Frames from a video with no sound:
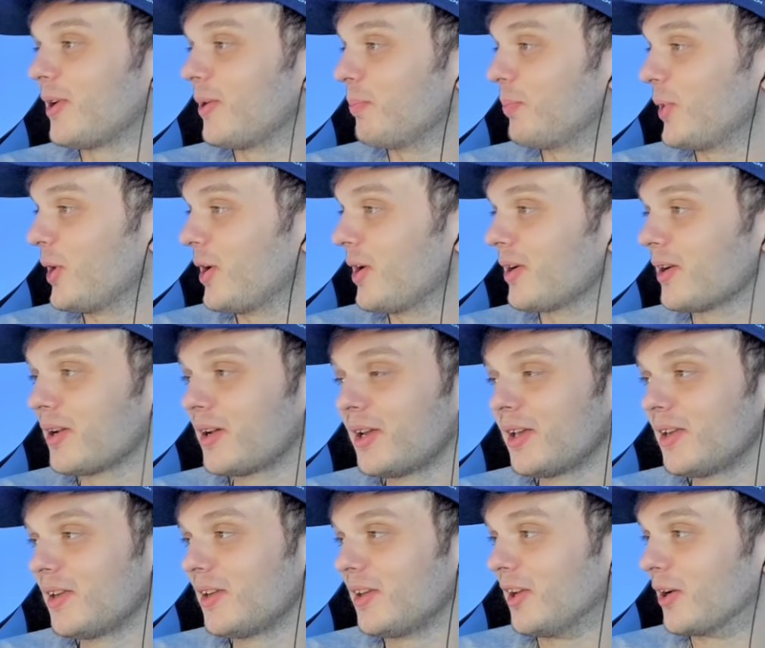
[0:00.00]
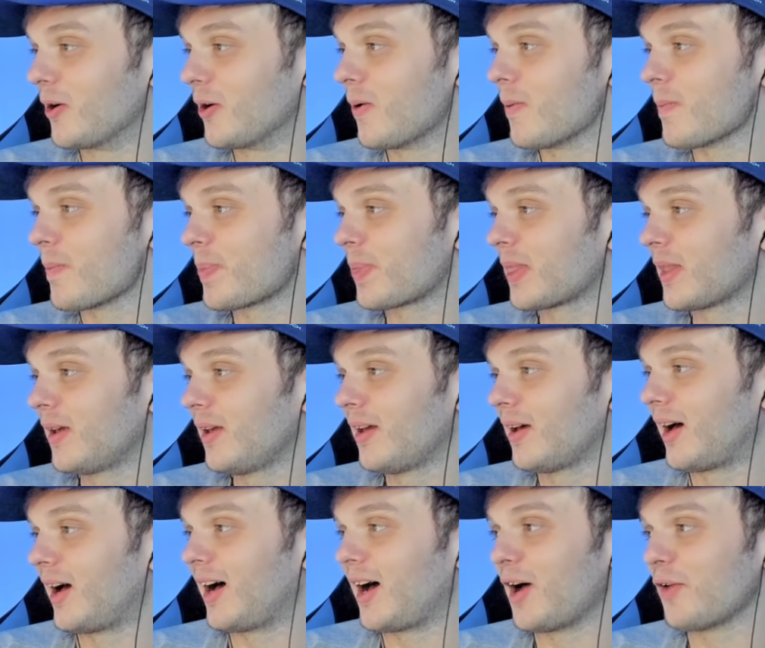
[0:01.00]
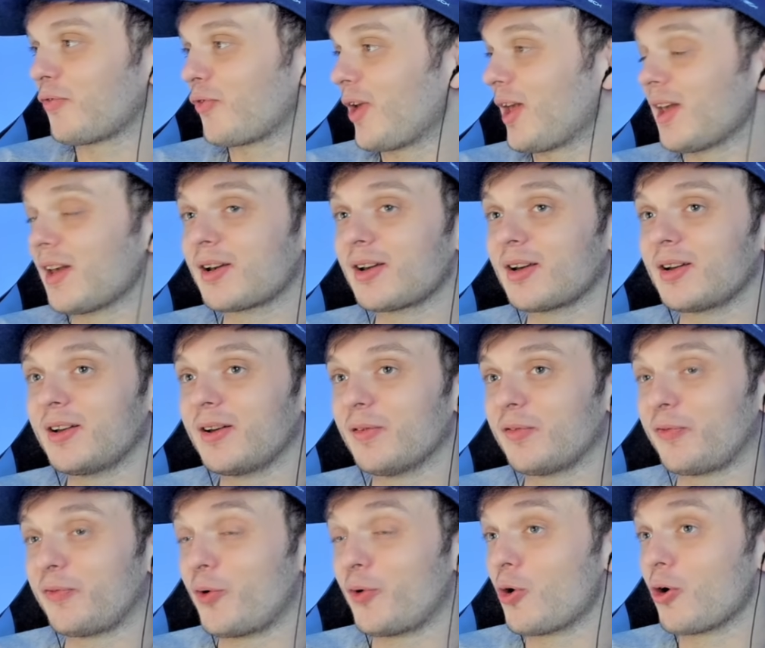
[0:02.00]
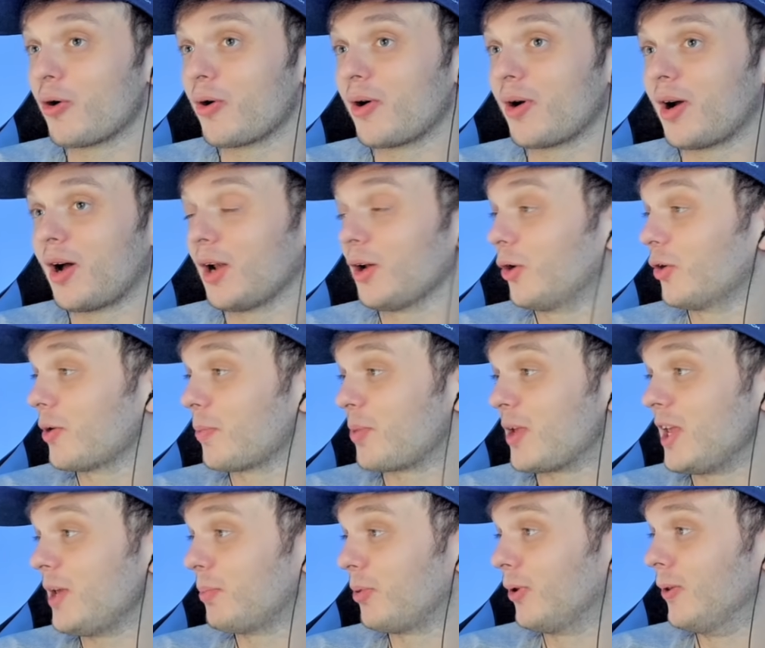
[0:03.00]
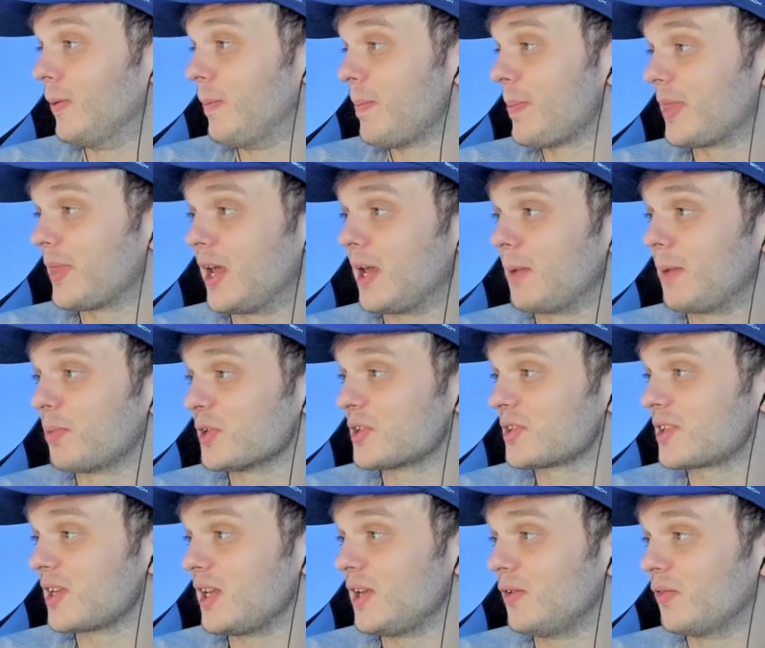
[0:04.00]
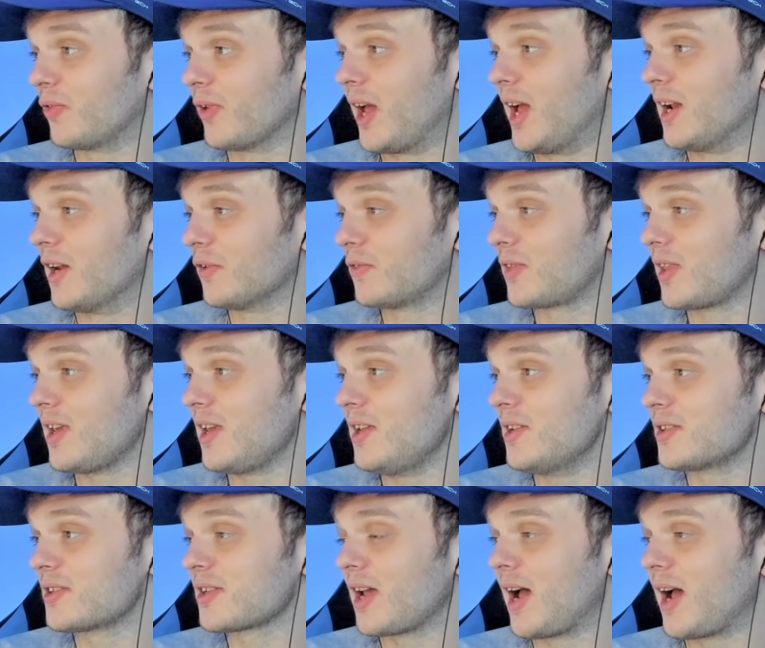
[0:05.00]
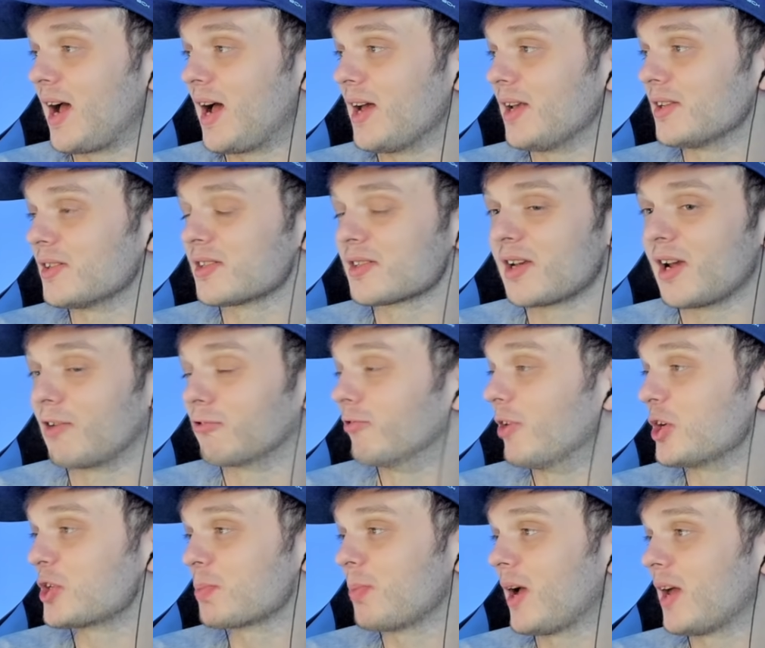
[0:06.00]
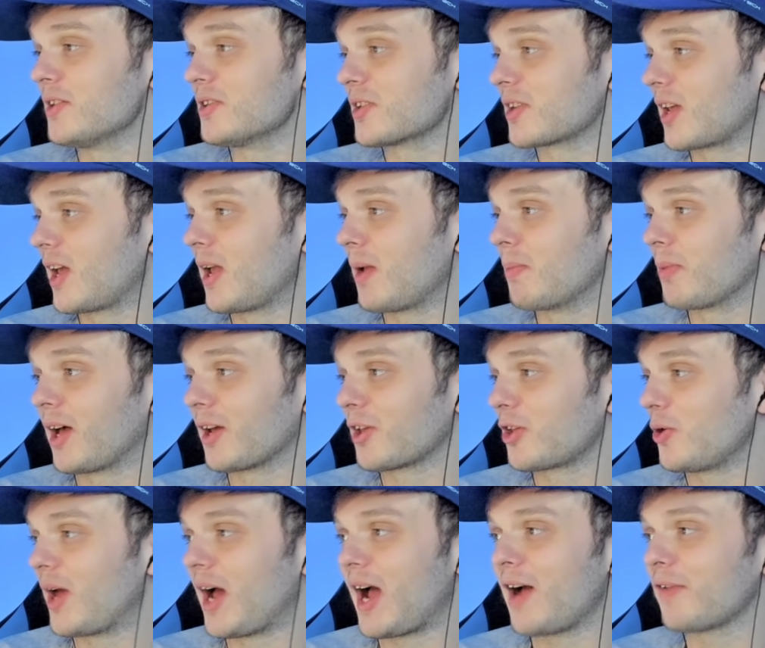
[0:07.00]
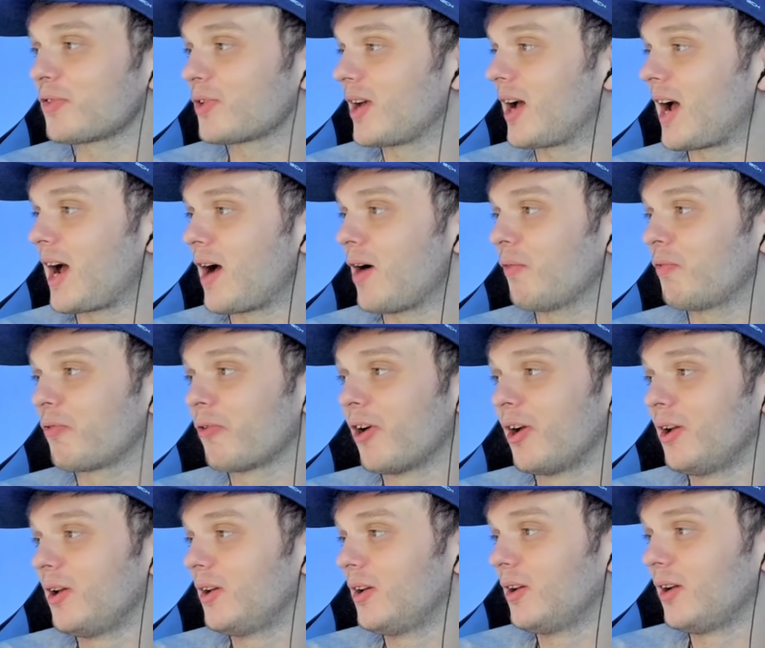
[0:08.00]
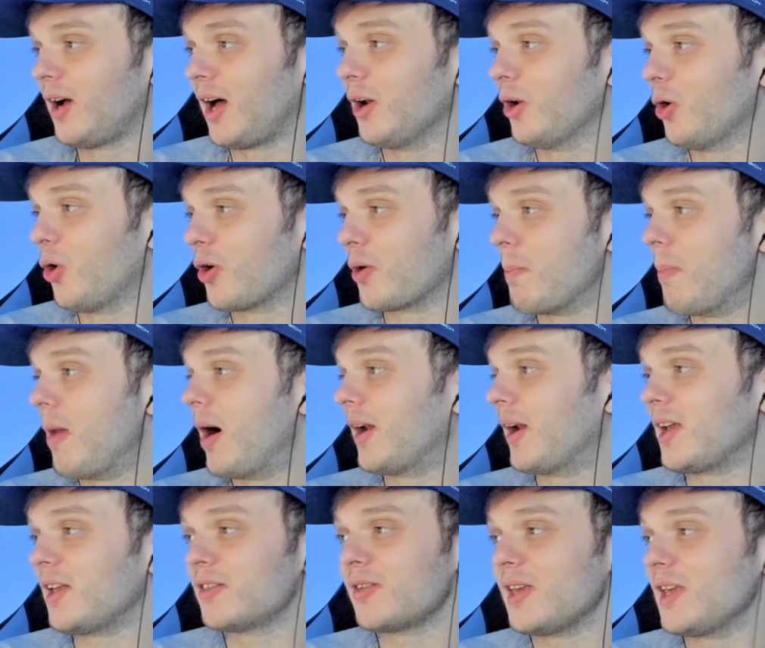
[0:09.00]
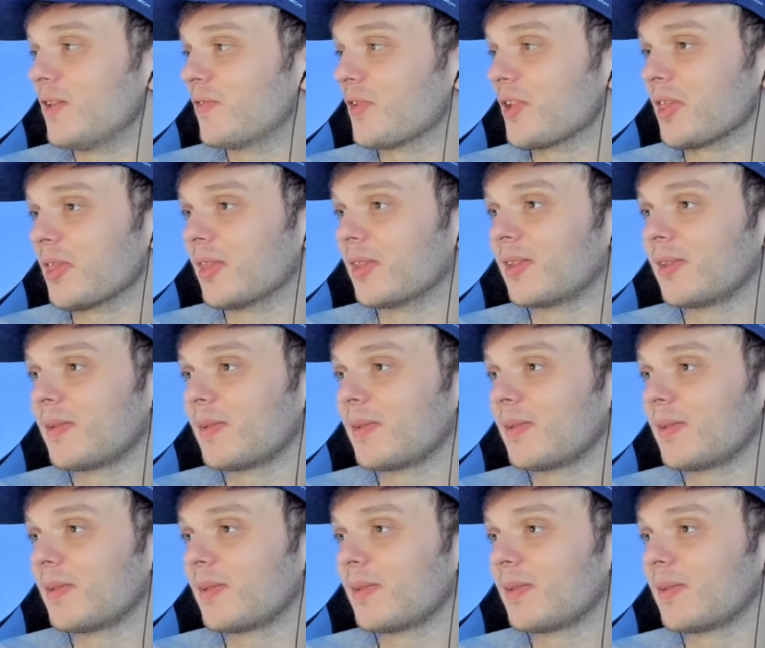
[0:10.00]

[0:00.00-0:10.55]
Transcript: But, you know, I think for a lot of people, they perceive N F Ts as a rich man's game. Like, you have to have a lot of money to even